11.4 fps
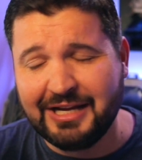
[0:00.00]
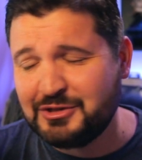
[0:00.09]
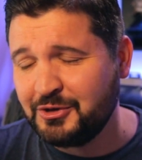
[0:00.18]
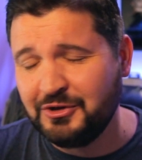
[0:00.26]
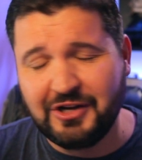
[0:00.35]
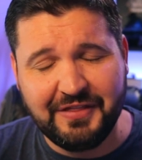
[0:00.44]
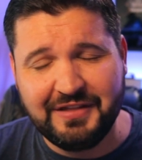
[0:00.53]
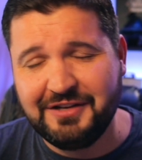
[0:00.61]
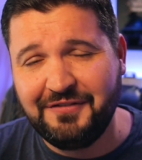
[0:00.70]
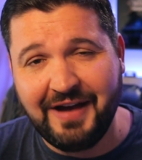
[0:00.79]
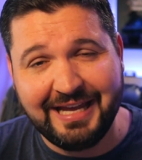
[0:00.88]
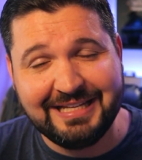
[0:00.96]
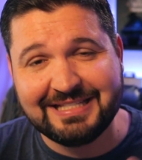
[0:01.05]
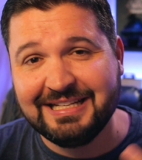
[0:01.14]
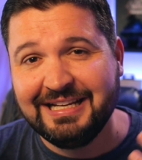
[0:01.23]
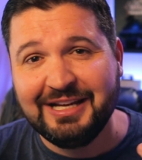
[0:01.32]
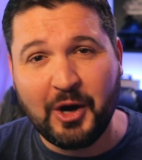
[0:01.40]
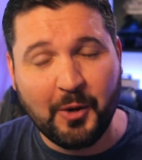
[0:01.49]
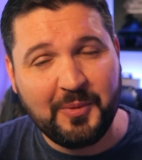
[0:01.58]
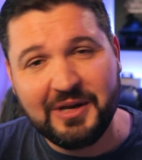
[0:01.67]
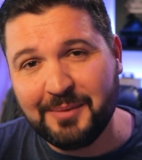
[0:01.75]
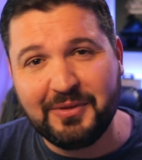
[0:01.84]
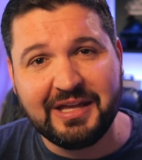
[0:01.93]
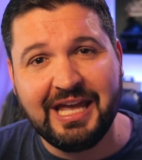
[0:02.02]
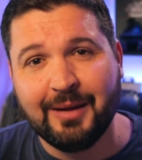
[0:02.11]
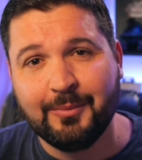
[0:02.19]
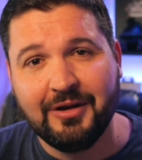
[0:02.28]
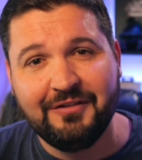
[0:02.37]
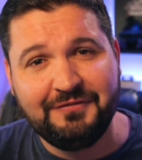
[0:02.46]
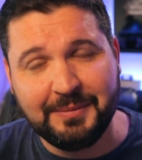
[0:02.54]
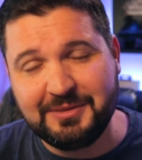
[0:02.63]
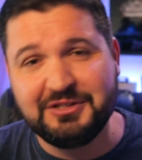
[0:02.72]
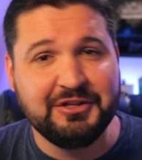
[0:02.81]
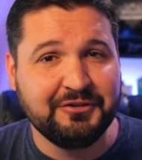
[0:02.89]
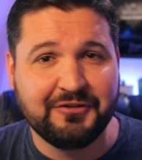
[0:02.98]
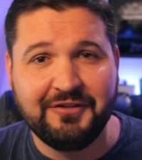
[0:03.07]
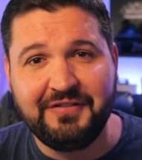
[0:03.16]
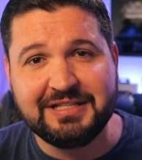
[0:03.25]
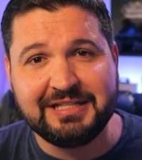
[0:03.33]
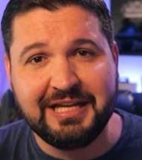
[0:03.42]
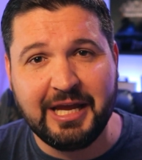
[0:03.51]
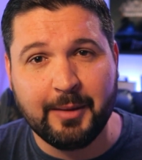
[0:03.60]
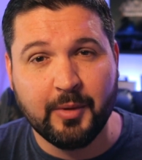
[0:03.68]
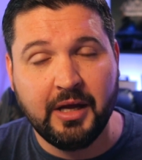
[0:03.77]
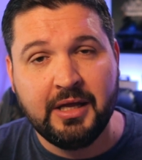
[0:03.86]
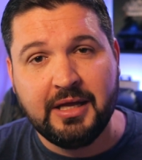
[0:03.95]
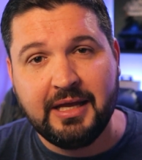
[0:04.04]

I turned on the device, opened up the camera, flipped it to the front-facing camera,